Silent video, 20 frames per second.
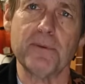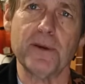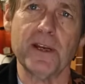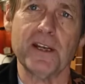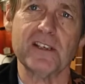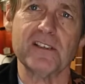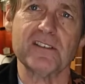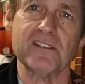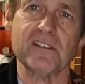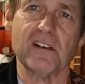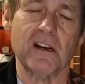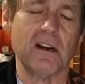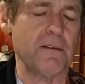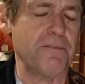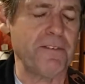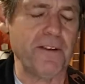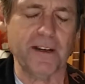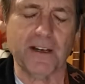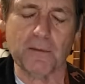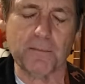picks or
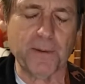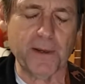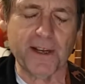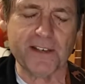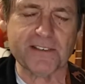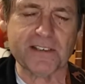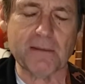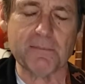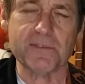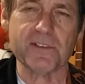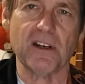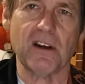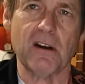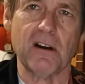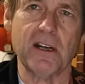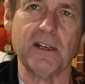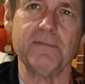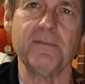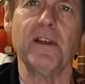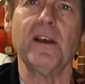finger picks. I'm
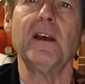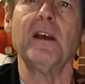sorry.